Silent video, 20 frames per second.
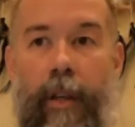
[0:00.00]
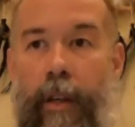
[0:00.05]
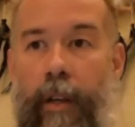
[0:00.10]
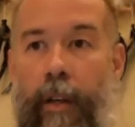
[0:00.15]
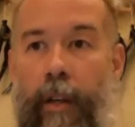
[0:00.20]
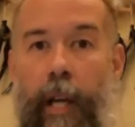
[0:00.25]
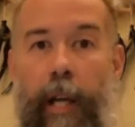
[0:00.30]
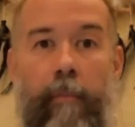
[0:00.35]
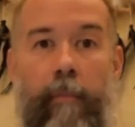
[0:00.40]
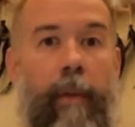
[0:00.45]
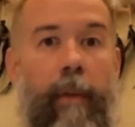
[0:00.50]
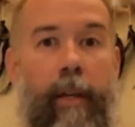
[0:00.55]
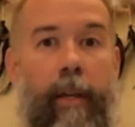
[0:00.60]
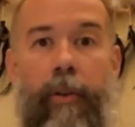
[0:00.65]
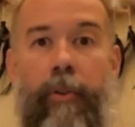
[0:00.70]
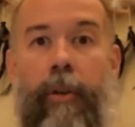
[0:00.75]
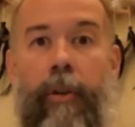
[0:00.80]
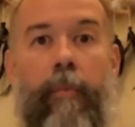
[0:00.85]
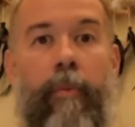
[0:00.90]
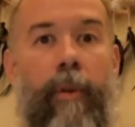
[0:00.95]
a mega
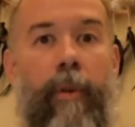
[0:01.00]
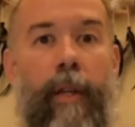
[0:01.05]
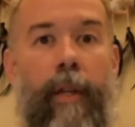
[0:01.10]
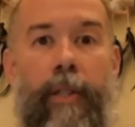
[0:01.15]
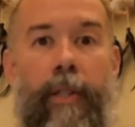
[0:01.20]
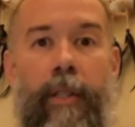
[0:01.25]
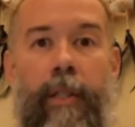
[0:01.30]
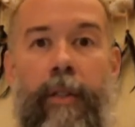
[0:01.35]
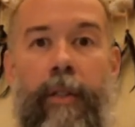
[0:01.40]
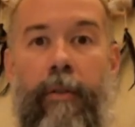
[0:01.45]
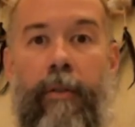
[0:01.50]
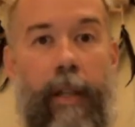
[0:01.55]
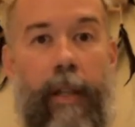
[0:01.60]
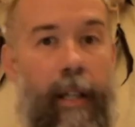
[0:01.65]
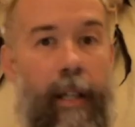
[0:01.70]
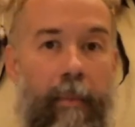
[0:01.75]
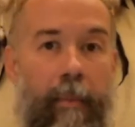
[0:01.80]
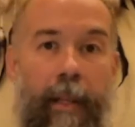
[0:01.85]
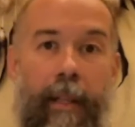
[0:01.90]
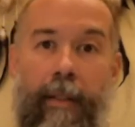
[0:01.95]
corporation, or it
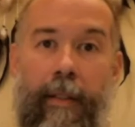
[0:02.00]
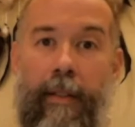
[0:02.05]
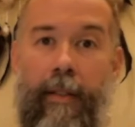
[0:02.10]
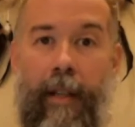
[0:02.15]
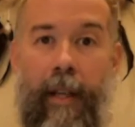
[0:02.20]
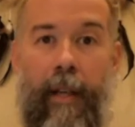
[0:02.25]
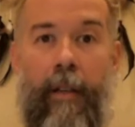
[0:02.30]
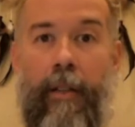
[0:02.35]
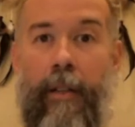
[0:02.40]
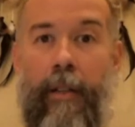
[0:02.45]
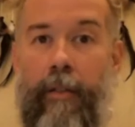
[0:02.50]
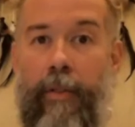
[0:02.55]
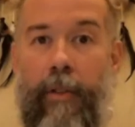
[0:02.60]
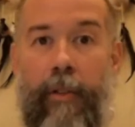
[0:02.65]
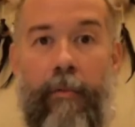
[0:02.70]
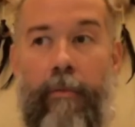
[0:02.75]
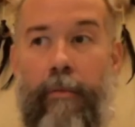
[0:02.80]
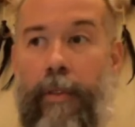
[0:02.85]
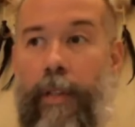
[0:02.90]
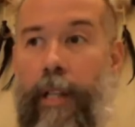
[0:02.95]
can be at the scale of your
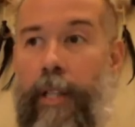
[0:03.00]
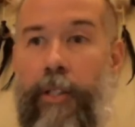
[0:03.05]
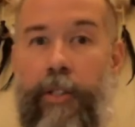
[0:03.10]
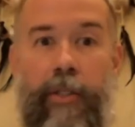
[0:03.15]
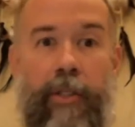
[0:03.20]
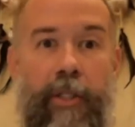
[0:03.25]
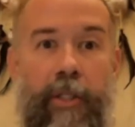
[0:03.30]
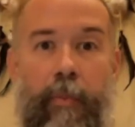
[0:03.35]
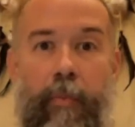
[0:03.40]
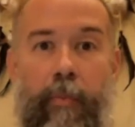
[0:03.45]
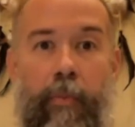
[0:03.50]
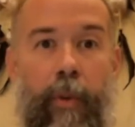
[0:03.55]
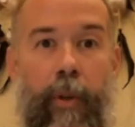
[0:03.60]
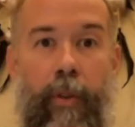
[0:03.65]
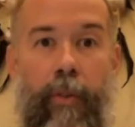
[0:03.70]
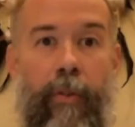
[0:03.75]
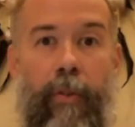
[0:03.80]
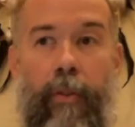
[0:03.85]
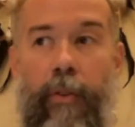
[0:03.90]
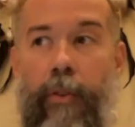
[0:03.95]
relationship
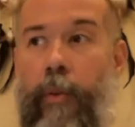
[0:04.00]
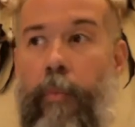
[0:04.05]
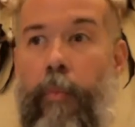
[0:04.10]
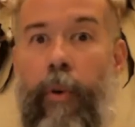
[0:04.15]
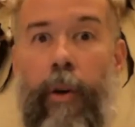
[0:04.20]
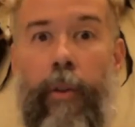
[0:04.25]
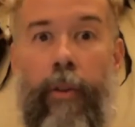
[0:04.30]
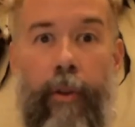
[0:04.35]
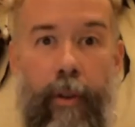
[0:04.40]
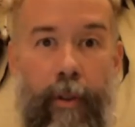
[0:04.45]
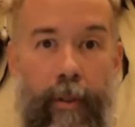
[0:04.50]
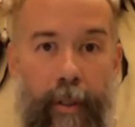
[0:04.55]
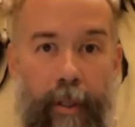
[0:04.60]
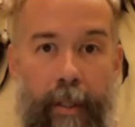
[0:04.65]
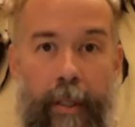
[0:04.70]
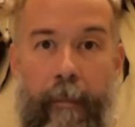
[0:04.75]
with your brother.